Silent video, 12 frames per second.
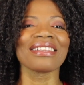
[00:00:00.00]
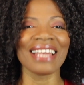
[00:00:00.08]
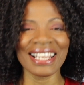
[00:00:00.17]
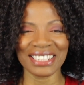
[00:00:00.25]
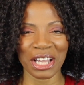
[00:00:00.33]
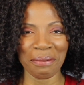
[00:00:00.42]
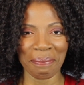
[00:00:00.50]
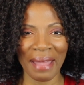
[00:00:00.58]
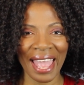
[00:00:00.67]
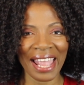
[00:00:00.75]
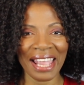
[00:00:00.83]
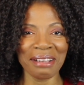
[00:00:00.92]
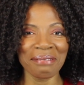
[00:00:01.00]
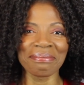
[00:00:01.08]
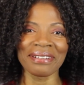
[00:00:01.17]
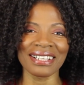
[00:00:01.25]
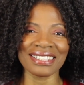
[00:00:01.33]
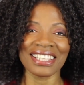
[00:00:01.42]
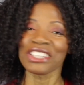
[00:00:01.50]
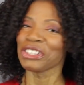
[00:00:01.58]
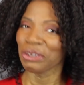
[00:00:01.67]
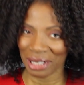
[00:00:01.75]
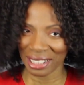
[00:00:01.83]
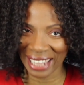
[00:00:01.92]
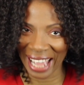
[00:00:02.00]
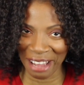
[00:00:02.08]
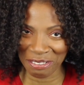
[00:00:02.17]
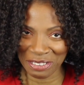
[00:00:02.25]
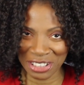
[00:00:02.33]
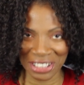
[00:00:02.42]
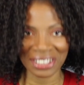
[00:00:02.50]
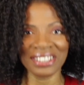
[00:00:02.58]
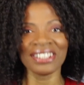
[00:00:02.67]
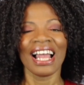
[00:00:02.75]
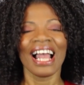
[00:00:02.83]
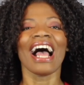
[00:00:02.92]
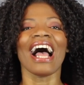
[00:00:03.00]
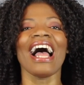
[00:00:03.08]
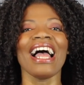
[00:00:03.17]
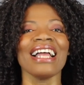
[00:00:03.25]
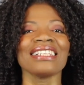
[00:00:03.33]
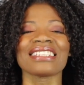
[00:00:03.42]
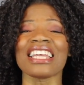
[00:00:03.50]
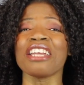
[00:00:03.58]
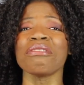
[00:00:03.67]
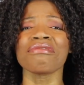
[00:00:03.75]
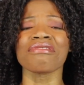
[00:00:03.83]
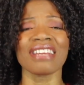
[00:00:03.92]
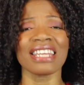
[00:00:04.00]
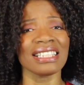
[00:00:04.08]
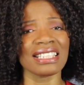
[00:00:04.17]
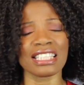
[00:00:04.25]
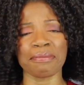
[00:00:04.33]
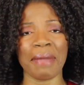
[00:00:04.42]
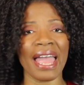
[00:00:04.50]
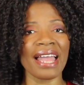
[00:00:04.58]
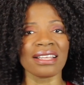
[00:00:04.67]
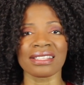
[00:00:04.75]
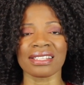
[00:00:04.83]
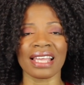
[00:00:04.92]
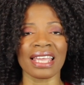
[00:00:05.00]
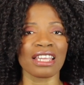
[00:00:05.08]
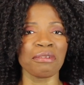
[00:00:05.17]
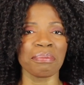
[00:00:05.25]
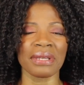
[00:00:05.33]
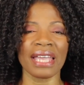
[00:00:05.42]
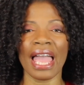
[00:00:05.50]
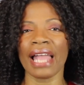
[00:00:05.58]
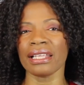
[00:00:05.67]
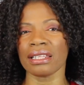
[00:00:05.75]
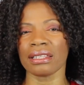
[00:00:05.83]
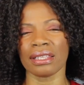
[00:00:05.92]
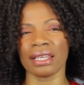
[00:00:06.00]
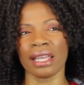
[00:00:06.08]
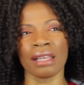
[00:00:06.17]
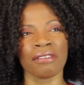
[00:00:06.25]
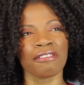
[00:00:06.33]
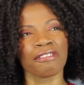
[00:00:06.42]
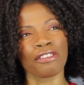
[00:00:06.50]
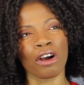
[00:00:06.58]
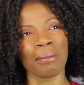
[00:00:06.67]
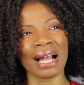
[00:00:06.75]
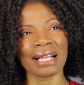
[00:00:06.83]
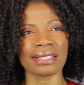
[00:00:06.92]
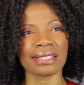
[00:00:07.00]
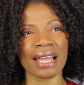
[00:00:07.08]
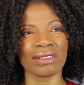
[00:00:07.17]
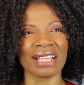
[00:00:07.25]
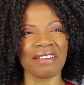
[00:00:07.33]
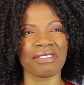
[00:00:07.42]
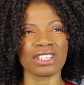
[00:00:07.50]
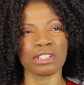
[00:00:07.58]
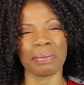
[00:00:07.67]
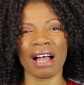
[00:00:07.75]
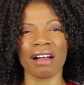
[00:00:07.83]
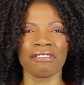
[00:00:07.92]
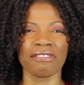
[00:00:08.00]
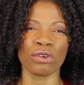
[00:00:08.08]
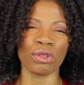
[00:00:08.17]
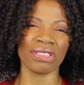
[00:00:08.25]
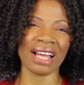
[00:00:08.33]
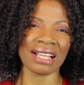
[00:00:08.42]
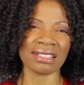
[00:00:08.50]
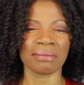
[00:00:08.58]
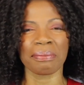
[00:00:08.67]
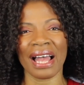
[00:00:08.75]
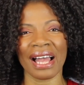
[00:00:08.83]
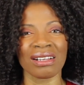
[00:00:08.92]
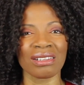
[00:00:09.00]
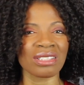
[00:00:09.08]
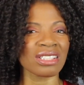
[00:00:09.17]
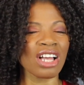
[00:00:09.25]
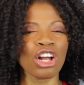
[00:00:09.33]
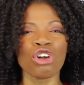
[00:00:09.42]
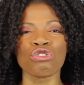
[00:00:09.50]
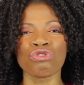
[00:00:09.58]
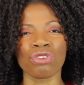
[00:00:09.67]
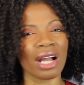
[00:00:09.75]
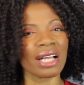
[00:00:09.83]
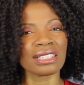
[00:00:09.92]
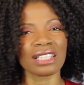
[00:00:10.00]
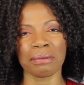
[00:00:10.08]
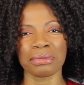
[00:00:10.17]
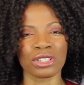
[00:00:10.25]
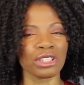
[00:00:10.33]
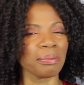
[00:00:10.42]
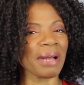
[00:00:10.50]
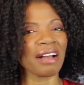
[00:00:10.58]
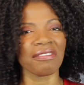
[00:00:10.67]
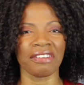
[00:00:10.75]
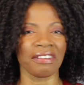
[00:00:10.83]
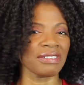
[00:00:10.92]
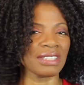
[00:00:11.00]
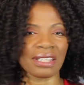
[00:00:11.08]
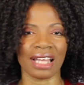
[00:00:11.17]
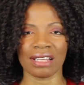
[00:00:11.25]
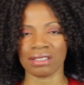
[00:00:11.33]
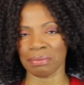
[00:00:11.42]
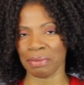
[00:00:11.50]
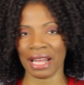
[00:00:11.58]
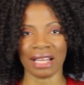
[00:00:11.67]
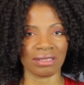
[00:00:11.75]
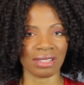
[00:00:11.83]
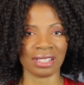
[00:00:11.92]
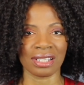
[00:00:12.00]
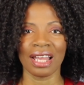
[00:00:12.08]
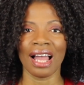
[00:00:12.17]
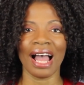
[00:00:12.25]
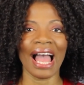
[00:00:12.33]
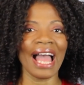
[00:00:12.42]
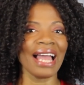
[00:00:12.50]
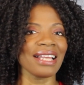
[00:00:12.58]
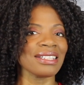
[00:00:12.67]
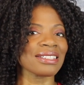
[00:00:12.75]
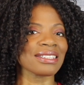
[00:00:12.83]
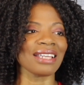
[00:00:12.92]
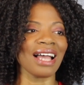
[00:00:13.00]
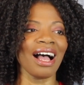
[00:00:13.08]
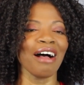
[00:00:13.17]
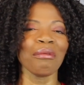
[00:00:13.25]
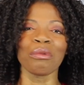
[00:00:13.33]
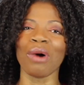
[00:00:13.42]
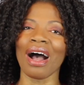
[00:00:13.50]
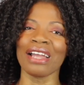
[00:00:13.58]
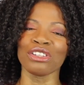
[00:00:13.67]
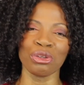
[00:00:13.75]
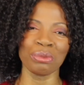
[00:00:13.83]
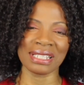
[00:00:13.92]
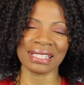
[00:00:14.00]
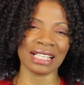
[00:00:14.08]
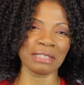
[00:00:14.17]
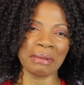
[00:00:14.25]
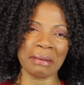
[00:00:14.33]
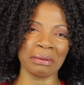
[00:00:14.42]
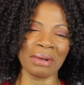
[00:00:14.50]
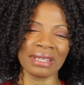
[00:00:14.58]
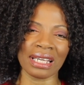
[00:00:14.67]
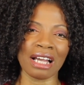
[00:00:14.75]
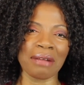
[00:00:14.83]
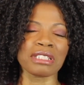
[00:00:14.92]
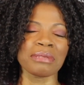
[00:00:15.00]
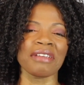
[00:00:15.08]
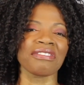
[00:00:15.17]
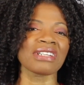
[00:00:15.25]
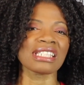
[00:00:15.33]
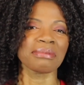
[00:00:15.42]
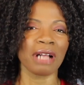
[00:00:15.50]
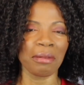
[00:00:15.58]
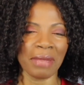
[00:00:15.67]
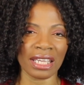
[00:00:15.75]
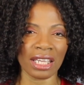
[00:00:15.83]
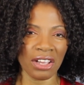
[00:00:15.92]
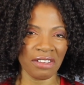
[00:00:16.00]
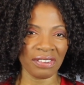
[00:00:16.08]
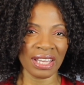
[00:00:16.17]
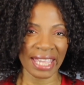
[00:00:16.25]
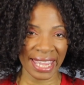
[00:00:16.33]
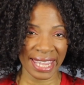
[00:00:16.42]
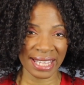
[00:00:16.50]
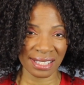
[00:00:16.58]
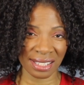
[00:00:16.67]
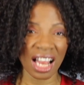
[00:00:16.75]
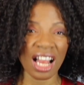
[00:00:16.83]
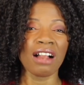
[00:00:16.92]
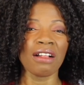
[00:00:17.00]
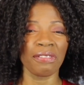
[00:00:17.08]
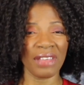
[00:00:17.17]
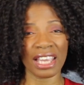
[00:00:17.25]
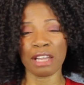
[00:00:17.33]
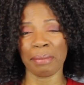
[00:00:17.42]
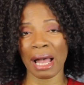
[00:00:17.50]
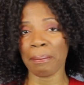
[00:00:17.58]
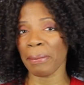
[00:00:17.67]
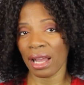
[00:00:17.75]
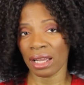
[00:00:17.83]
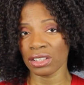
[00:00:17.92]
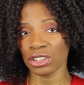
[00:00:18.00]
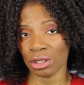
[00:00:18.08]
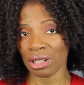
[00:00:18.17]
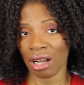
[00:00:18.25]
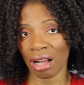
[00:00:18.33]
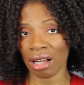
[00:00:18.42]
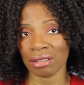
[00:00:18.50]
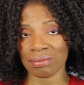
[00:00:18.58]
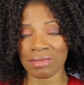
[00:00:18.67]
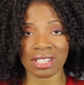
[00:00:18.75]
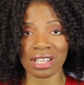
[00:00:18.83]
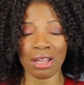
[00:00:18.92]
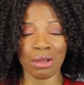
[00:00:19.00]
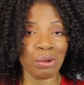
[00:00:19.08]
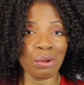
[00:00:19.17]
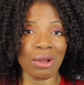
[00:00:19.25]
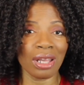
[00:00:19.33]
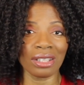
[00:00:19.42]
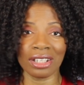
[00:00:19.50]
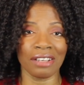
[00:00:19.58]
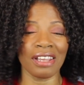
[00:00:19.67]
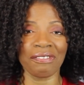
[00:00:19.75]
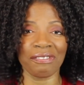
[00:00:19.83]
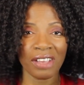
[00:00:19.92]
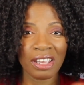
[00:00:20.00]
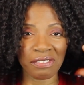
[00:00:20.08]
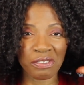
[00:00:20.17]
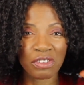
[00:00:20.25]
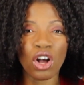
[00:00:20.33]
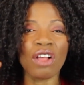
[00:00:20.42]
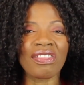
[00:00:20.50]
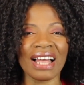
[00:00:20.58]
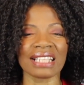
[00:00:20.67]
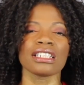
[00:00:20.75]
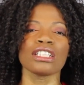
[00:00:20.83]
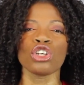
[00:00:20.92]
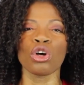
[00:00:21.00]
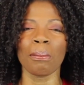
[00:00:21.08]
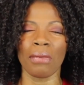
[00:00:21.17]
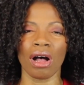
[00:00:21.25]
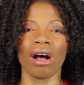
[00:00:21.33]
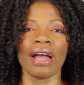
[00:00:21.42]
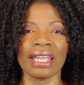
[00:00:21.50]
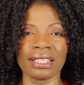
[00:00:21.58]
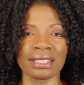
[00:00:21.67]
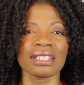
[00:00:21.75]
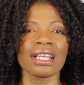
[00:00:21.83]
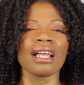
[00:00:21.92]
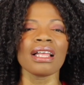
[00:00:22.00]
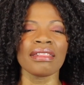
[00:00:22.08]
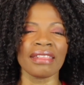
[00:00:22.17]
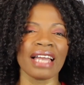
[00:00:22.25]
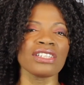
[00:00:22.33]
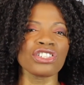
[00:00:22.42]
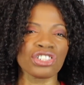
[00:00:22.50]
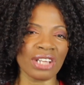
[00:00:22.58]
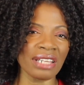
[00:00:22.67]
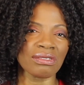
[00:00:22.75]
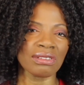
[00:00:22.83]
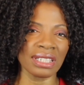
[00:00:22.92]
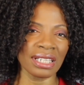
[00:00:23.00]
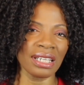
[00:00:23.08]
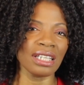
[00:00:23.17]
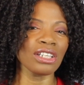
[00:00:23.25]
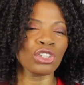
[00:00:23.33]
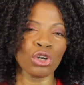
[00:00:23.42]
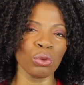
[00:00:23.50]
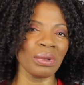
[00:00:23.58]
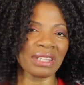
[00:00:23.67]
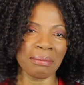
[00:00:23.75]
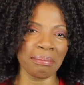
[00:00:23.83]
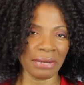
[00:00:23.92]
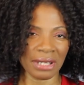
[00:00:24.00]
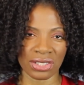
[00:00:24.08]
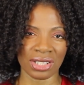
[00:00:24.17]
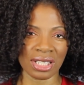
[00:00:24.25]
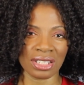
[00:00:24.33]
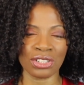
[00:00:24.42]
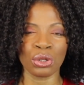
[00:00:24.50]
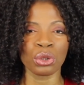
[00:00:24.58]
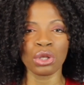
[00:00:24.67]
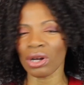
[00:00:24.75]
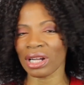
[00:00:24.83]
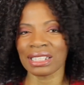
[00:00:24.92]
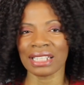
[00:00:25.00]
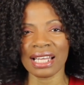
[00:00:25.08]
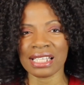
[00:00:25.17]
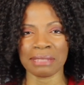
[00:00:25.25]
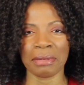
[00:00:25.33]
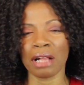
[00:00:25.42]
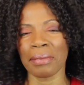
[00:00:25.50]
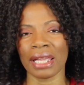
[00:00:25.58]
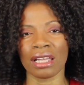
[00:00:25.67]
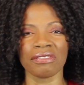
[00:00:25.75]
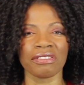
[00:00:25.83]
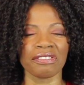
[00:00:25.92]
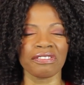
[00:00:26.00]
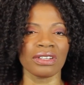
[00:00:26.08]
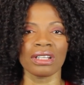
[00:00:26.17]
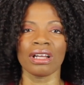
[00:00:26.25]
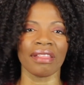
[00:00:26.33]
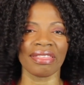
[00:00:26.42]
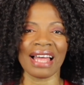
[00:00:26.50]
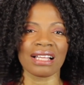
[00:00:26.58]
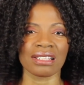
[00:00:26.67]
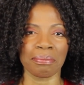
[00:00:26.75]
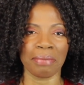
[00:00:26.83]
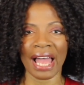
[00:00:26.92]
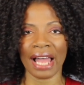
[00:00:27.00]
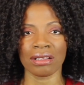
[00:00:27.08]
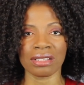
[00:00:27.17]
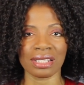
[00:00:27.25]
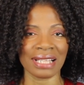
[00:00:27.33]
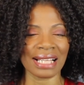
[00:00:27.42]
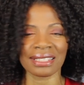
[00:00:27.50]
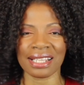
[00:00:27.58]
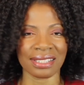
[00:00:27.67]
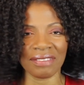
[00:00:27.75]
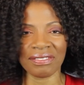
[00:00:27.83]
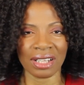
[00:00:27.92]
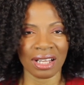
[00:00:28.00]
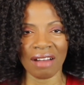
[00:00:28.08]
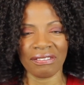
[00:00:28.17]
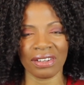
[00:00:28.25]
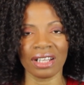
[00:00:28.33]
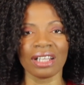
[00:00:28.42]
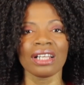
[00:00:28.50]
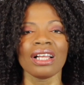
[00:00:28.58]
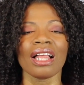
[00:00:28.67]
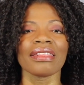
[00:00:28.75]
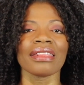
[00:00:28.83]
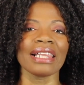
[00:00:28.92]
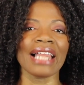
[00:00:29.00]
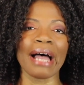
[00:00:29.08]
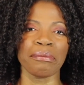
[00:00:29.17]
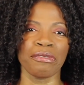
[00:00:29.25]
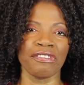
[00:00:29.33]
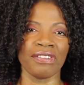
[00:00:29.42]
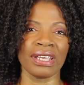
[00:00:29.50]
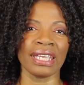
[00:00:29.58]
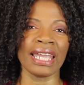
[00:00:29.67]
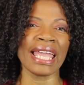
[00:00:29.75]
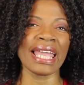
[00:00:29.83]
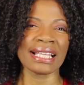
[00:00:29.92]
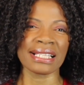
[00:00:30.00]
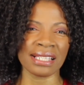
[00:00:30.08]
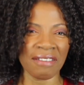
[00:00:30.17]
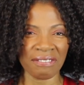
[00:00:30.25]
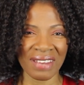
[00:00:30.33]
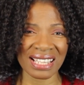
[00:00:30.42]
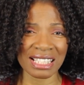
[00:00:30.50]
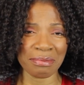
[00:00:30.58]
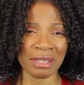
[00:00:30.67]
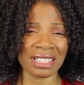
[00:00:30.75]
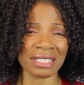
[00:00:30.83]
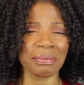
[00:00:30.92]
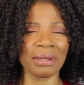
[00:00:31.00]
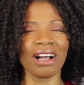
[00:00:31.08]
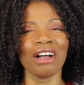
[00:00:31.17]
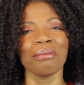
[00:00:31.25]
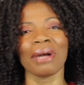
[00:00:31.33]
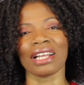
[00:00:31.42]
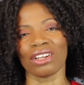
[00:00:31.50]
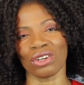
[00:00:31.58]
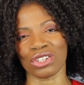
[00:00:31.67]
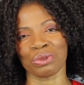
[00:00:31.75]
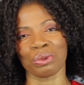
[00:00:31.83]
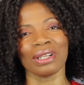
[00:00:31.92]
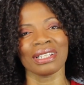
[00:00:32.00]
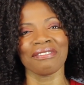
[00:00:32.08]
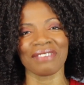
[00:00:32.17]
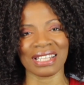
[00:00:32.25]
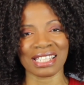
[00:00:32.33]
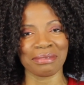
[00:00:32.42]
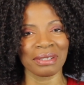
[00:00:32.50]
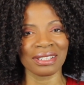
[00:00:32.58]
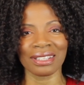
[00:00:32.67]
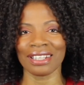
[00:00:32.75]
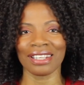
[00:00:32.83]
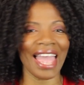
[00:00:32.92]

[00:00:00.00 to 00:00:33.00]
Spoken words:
they don't pay, but you're going to have to. And it really depends. It can be anything from, I'd say on average, about £4,000 right up to about £50,000. And what I normally say to people when they come to me for a smile makeover is think about buying a new car. So if you've got that in your mind, then generally you're within budget. You're not going to get a smile makeover for £1,000. That doesn't even cover the lab fee. It is an investment, but oh my gosh, what an investment.